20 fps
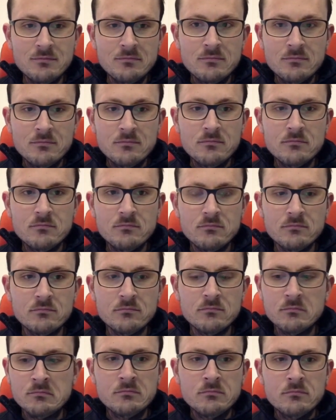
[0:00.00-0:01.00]

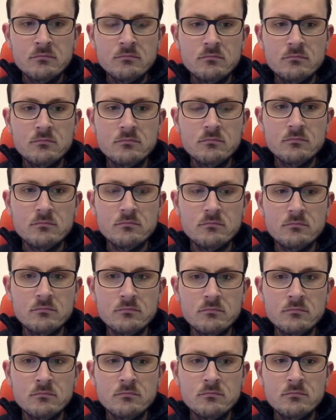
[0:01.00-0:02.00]

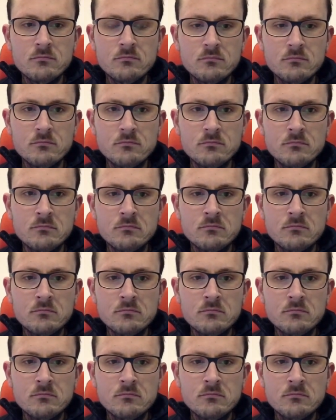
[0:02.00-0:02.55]
Nobody speaks.